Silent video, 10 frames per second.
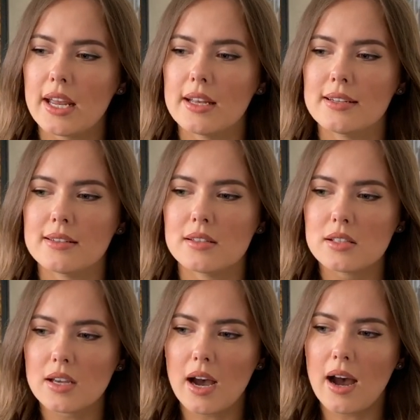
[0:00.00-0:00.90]

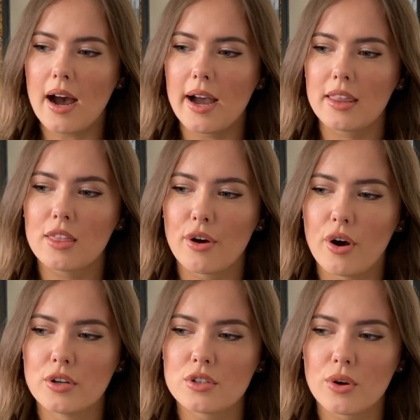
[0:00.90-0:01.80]
And I
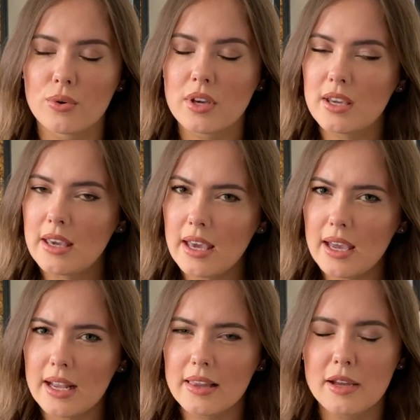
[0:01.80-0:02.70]
thought,
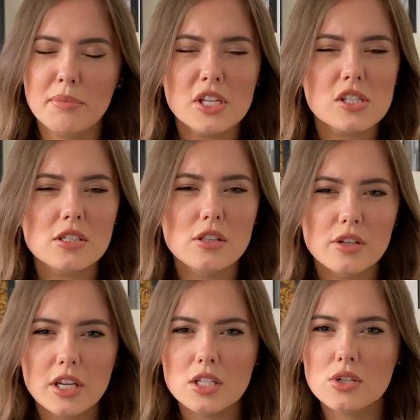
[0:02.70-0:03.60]
okay, let me just
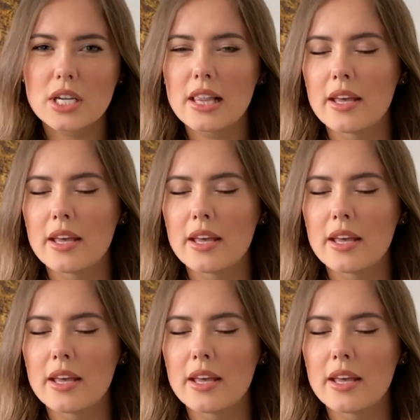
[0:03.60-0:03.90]
look into it.